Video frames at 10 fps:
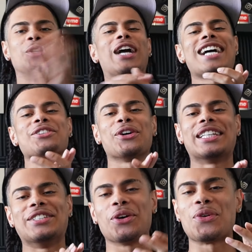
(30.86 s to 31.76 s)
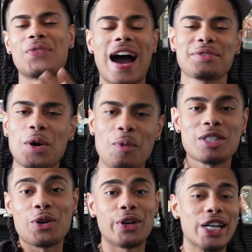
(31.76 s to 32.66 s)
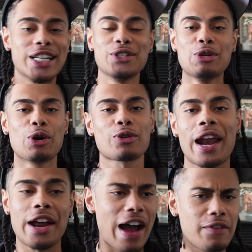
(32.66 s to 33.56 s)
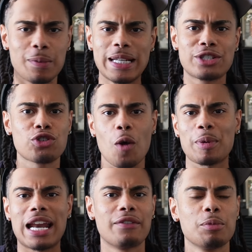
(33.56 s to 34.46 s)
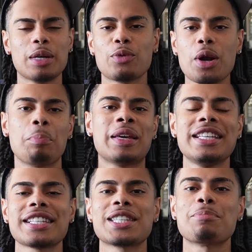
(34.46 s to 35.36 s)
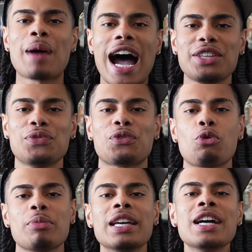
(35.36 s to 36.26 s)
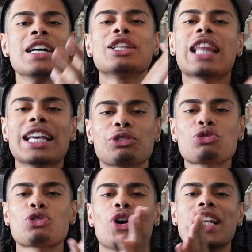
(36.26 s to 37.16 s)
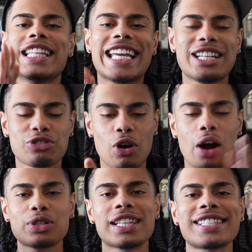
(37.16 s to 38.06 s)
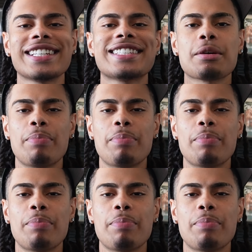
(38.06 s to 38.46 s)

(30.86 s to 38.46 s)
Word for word: you guys already know the vibes on what's going on in new york right now everybody's dropping everybody want a piece of the pie you feel me like you saw in the intro i was listening to